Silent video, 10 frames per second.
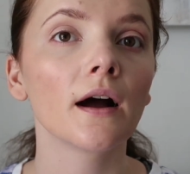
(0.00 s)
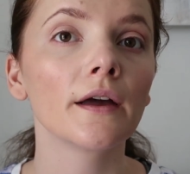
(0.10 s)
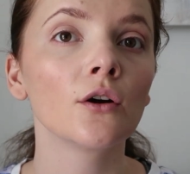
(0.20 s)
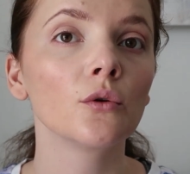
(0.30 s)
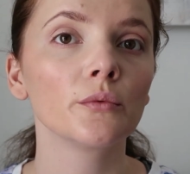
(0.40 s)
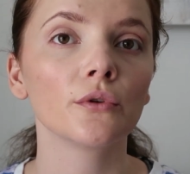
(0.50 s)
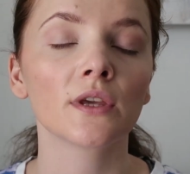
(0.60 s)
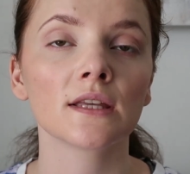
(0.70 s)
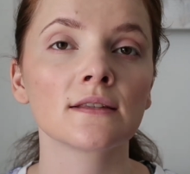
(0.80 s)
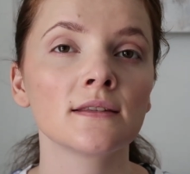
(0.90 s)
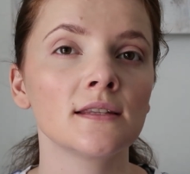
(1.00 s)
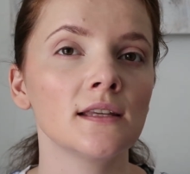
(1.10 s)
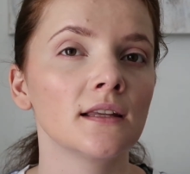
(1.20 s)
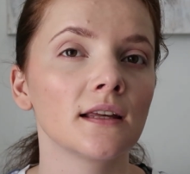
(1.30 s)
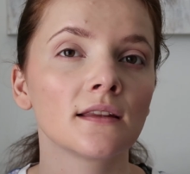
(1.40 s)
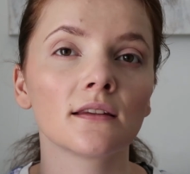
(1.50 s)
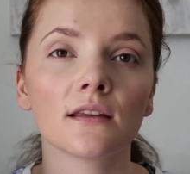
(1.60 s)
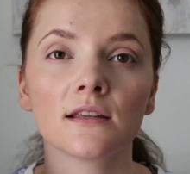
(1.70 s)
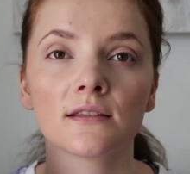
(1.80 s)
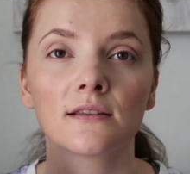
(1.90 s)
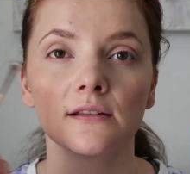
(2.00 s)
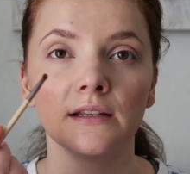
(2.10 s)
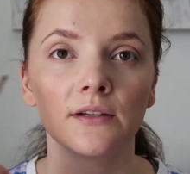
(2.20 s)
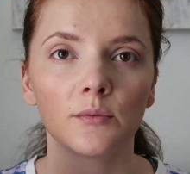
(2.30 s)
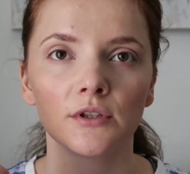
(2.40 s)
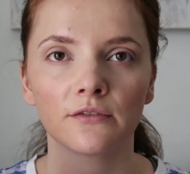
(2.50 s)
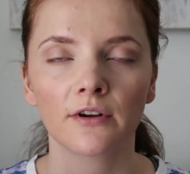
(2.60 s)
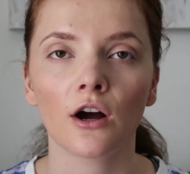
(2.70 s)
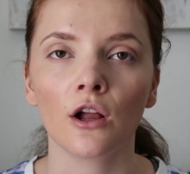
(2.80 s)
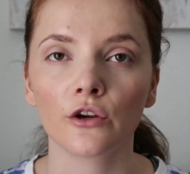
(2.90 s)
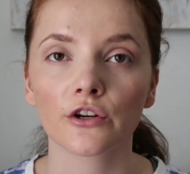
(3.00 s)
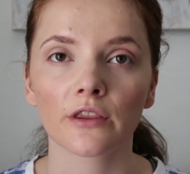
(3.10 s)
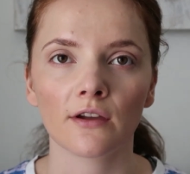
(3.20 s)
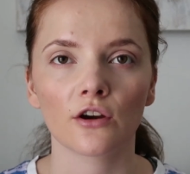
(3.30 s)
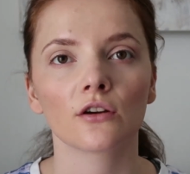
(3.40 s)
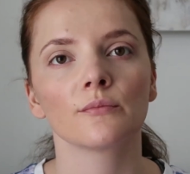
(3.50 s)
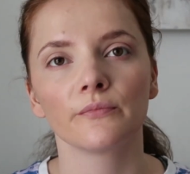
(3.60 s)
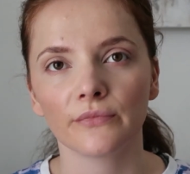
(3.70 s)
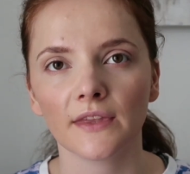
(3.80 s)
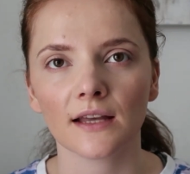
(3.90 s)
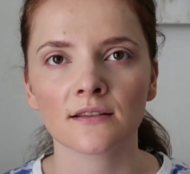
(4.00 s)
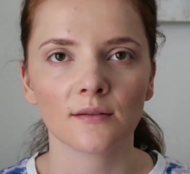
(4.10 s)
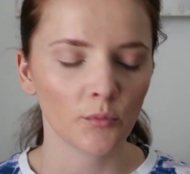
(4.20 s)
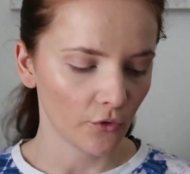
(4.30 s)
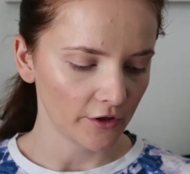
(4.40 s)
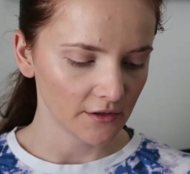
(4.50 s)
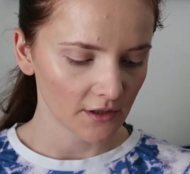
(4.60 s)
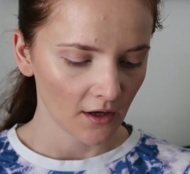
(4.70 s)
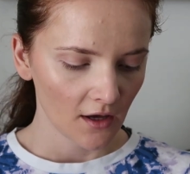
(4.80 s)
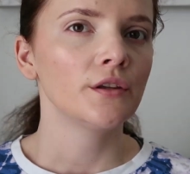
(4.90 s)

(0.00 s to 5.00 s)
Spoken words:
I hope you can see that it's a little bit of color there. That's the point.